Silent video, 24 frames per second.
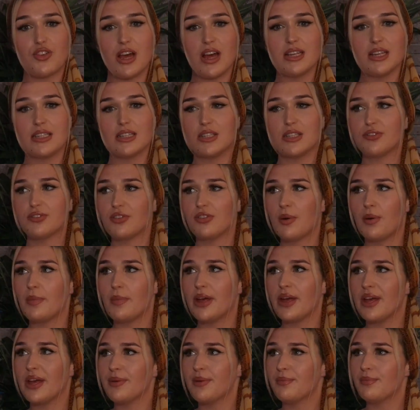This dress is
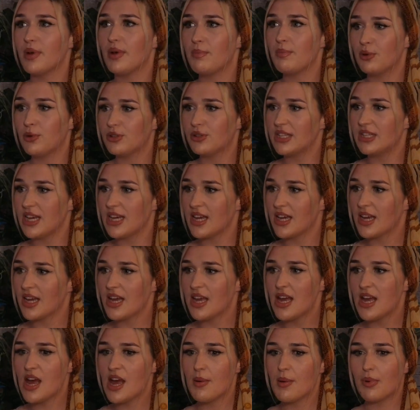from a
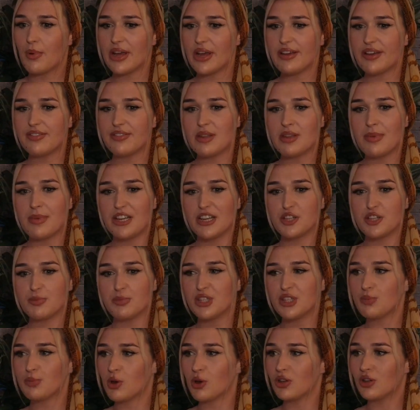boutique, but even the
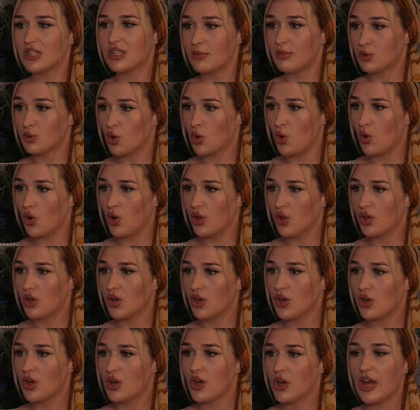measurements, because I'm
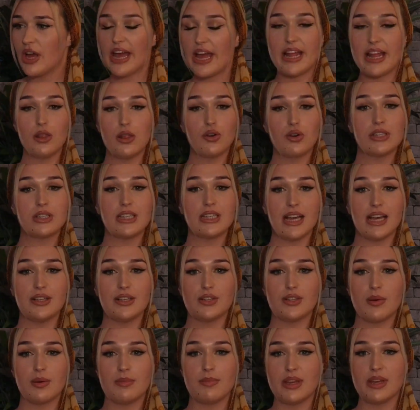tall, it looks
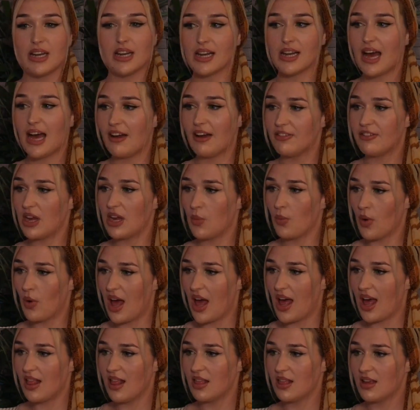nice on me and I carry it
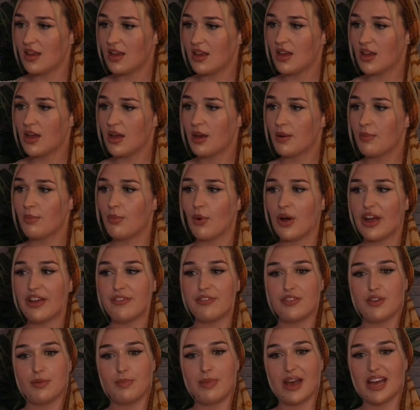well.
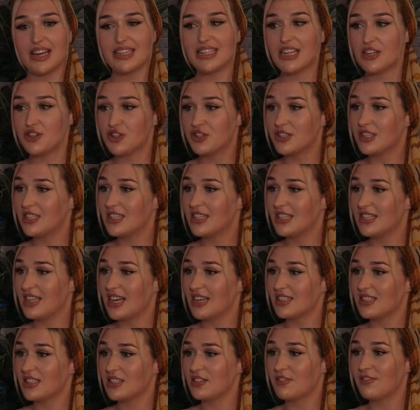But if you pay attention to
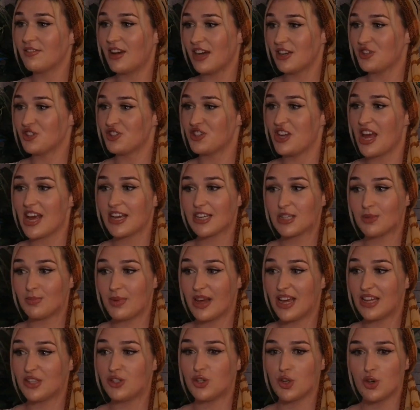details as a fashion
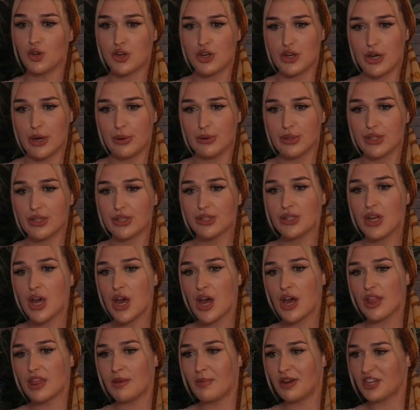expert, you're going to notice
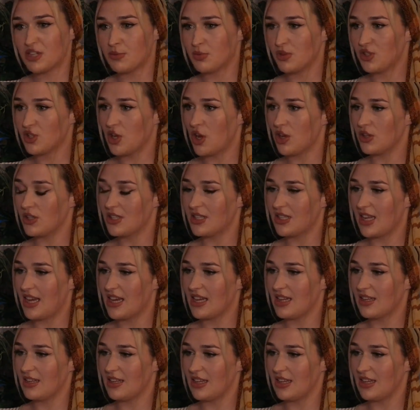the measurements aren't